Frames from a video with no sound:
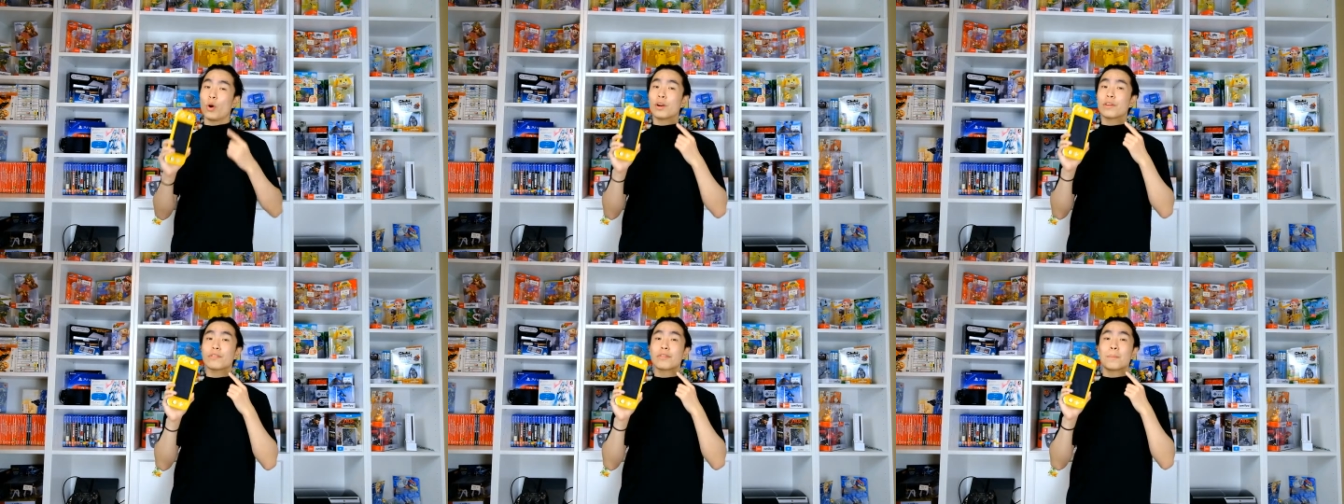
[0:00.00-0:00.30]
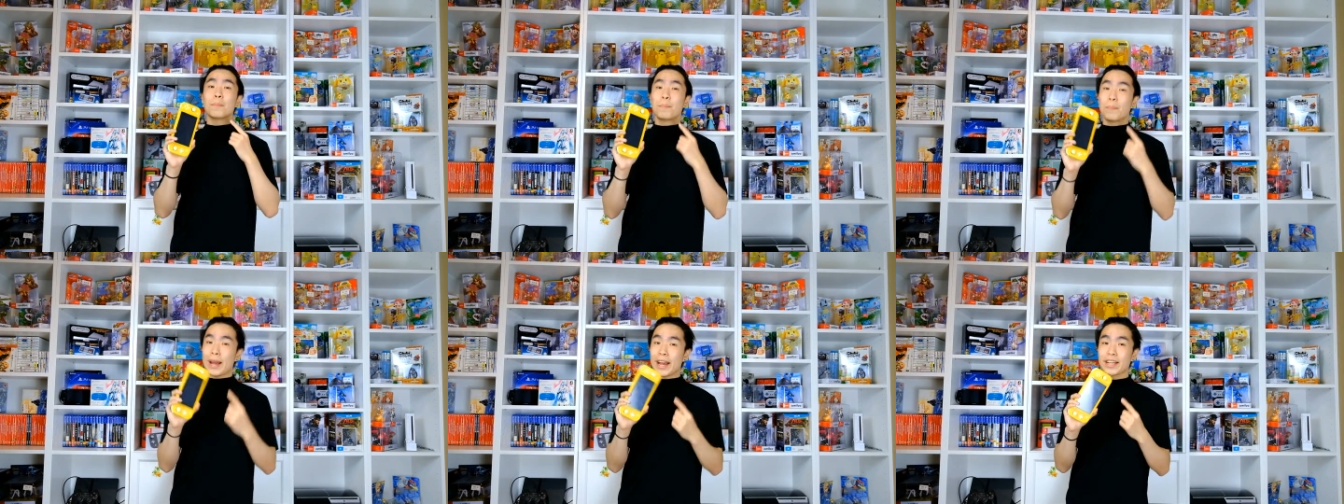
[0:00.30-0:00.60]
One of
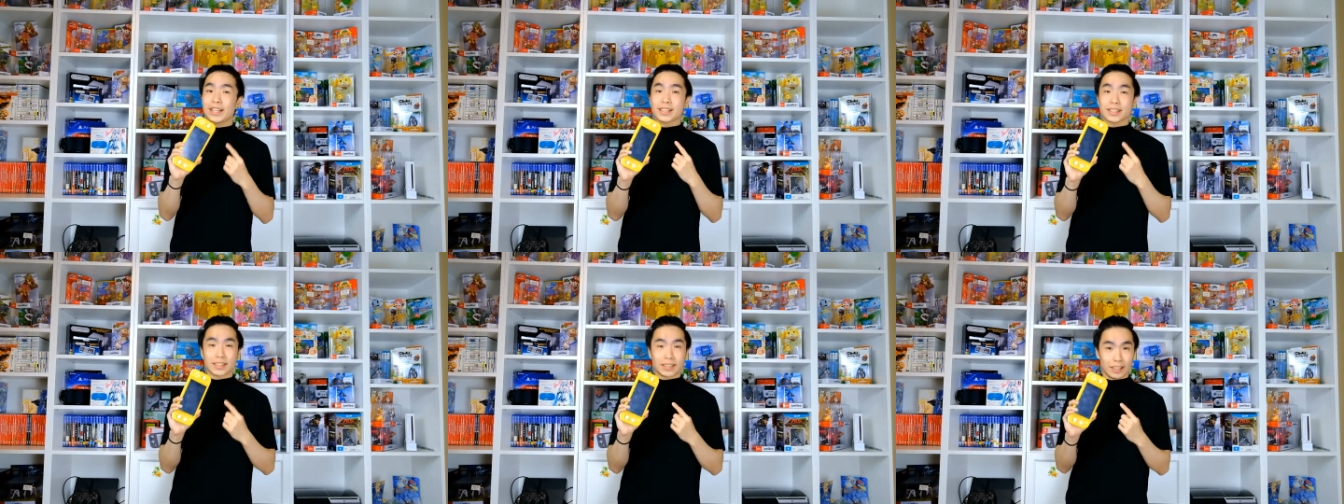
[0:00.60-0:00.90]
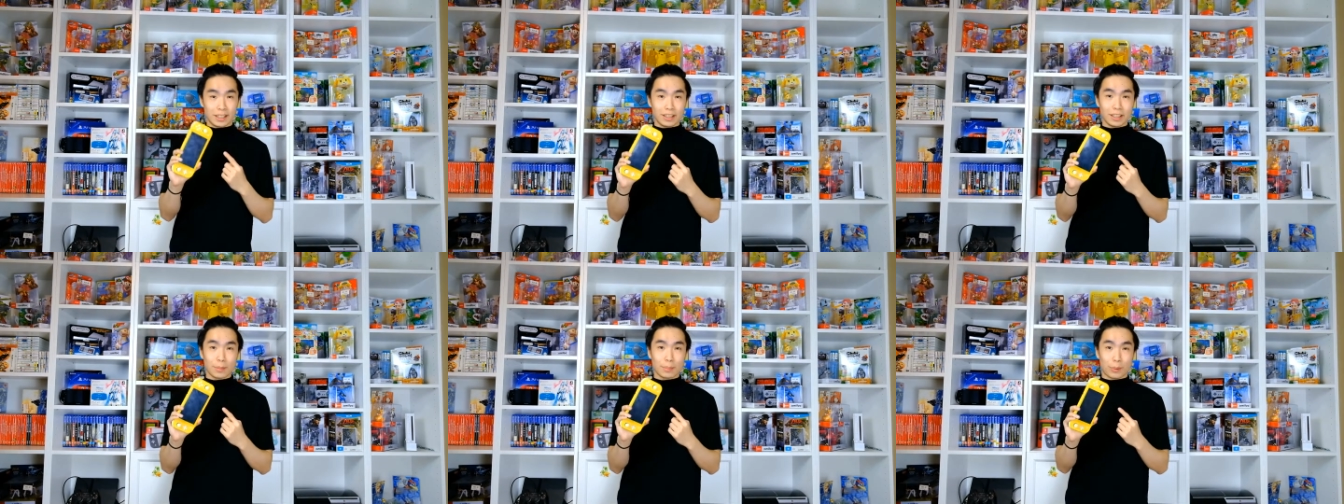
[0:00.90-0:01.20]
the major
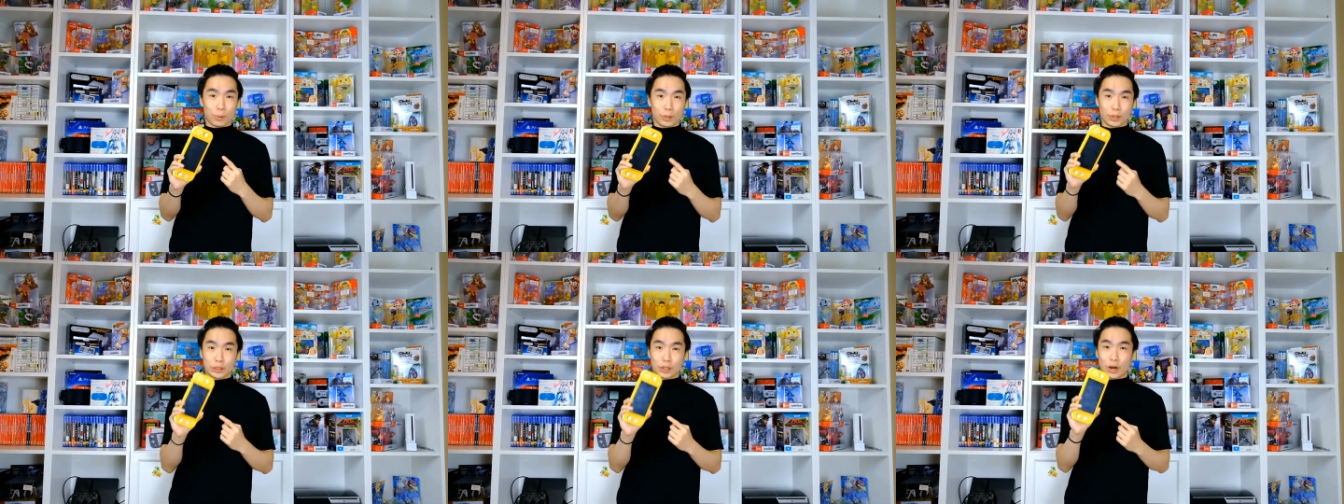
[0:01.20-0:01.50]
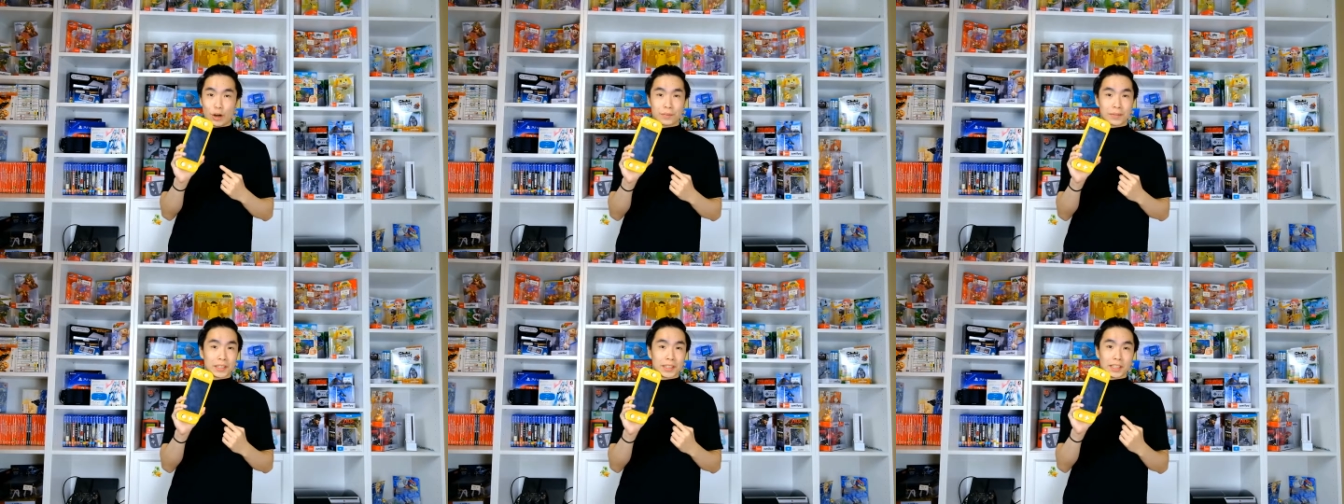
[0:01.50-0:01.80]
selling
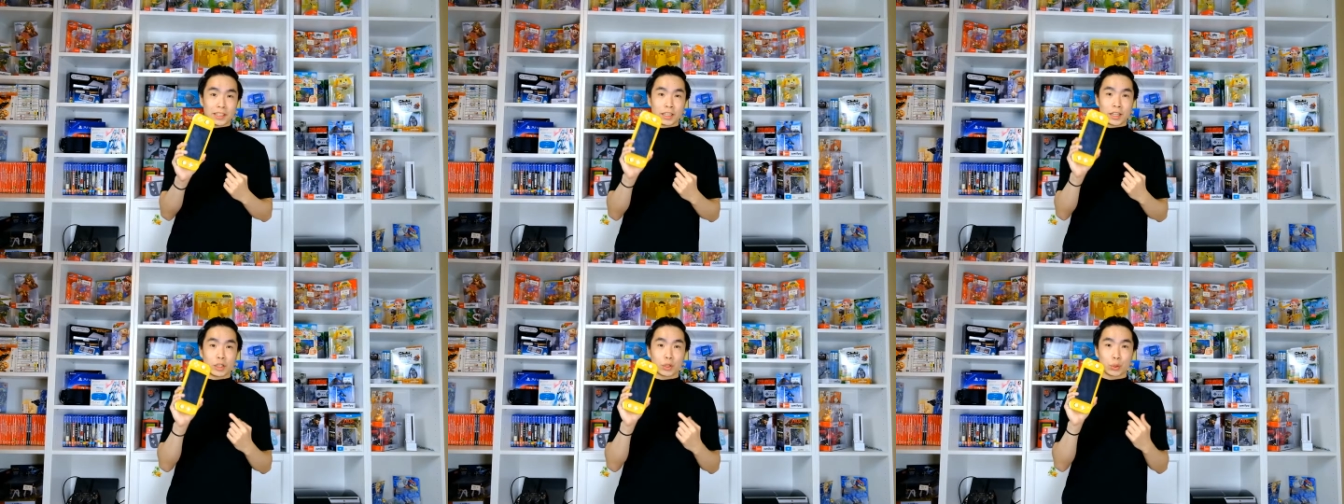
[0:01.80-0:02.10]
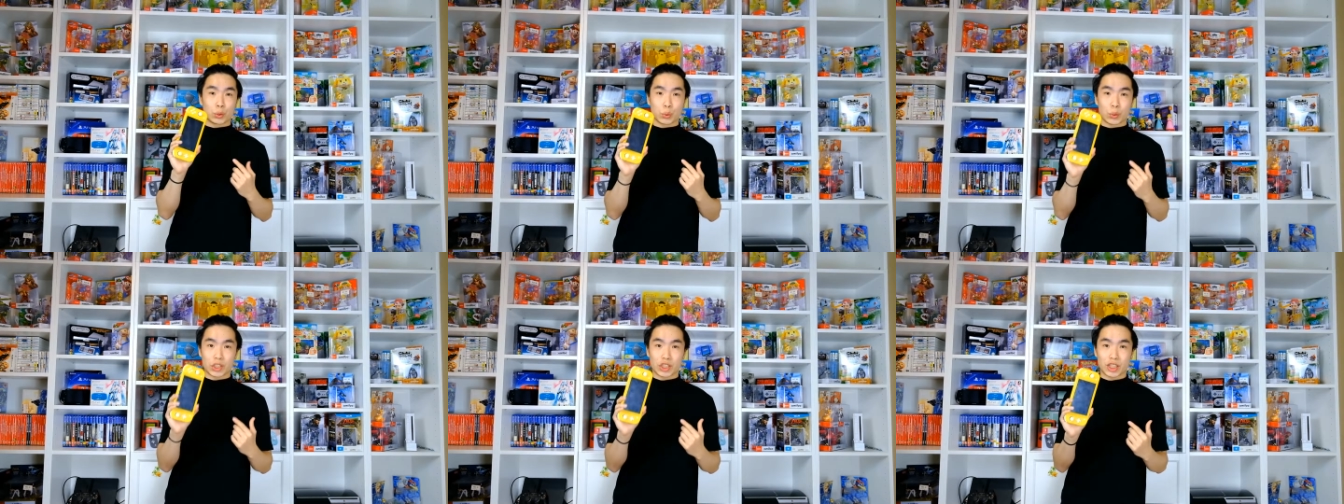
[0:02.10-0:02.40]
points of the
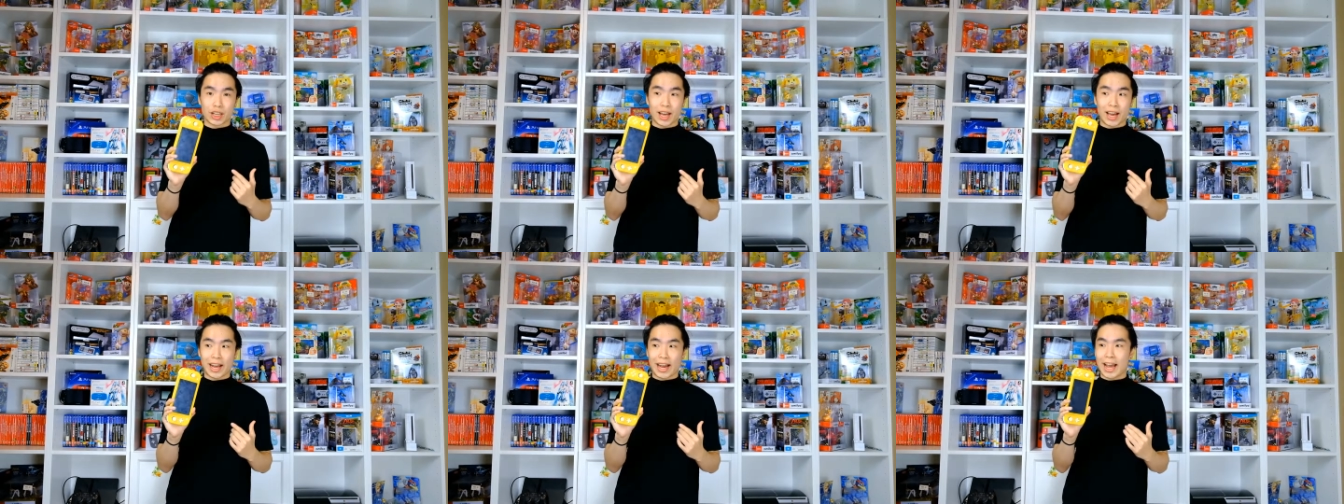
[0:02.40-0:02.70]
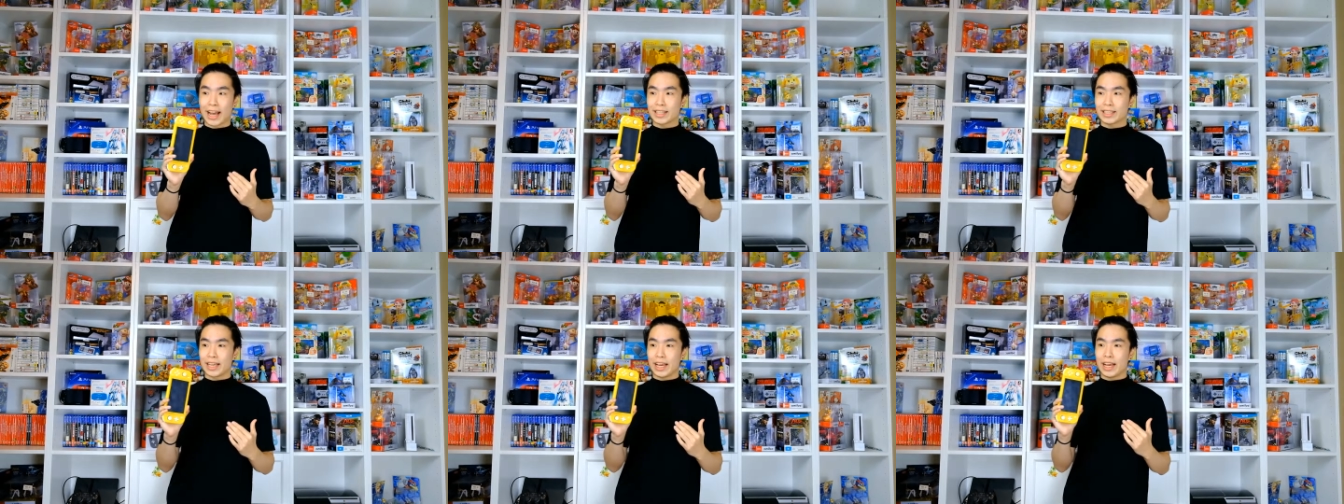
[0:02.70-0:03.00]
Nintendo Switch
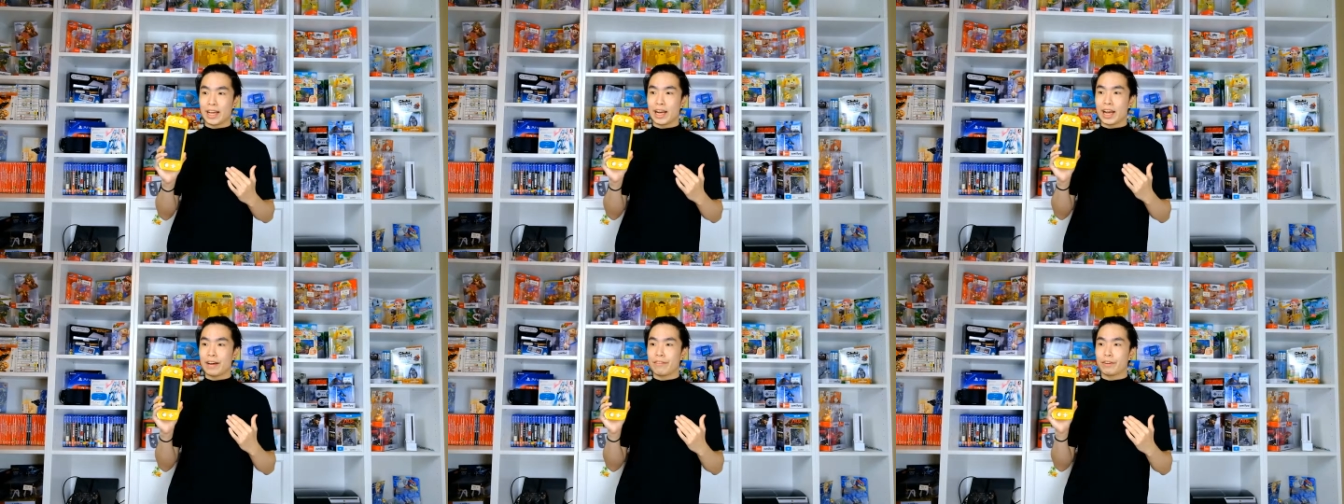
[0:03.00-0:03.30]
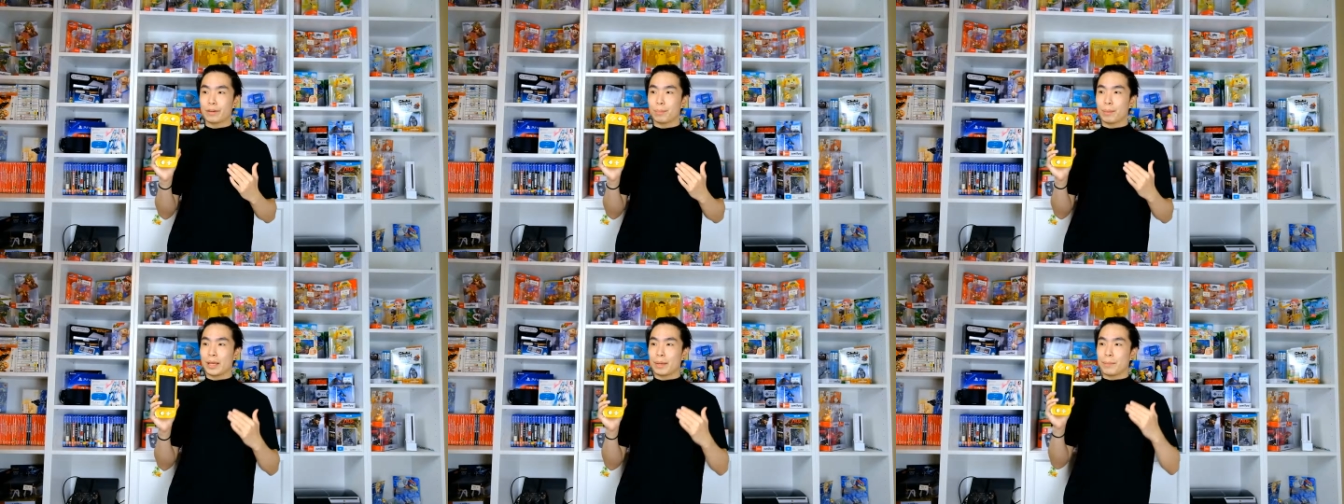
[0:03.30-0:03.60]
Lite has
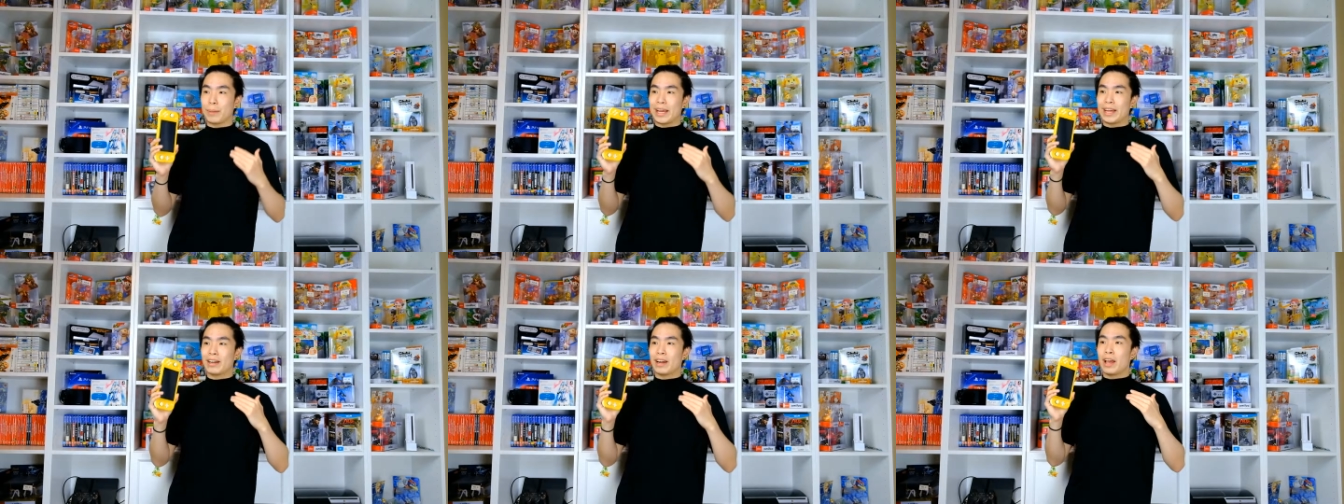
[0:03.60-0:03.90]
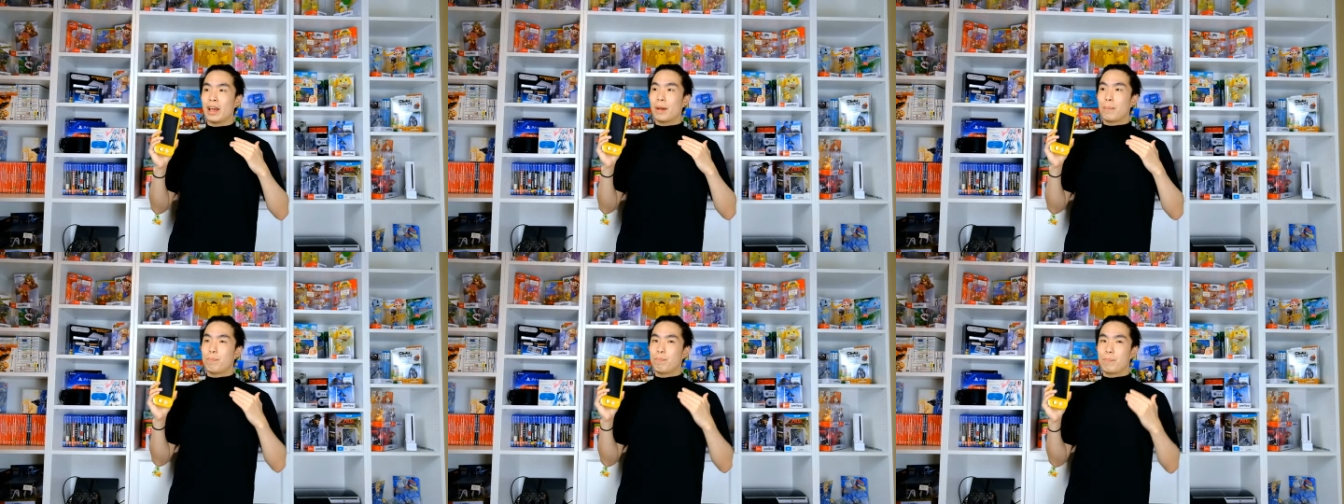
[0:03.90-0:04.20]
inevitably been